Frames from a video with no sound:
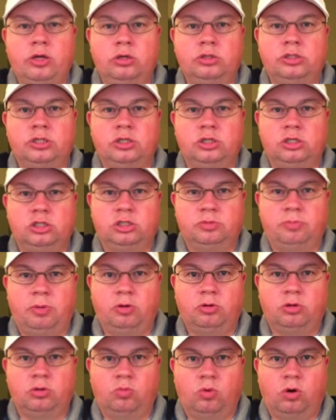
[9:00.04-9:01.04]
using the
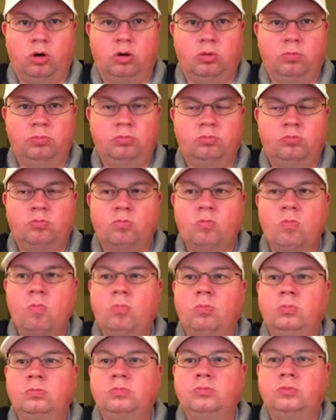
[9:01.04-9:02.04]
spoken word.
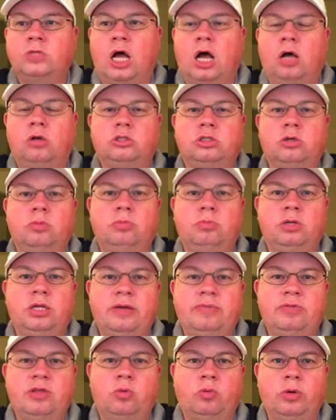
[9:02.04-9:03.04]
I also
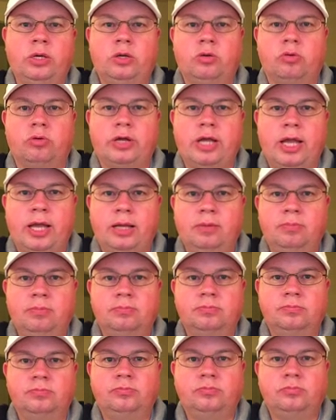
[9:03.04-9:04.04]
believe that we create
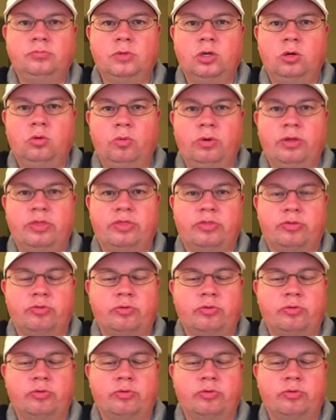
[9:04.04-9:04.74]
with